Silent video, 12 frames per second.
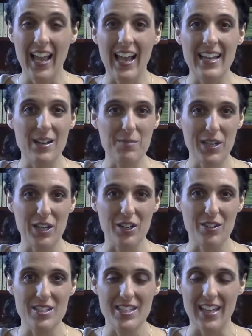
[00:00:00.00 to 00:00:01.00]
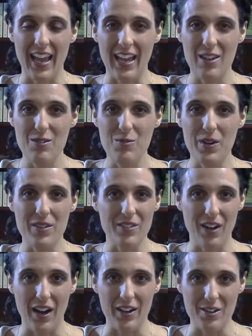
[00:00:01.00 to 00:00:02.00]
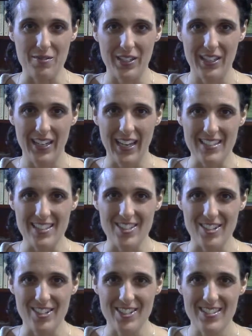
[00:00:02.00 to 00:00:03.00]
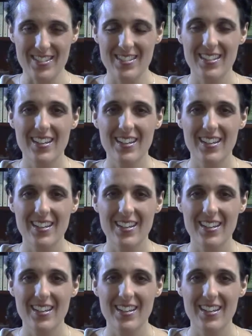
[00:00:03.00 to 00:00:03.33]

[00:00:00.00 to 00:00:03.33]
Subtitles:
And I'm here today with Ayurveda Answers.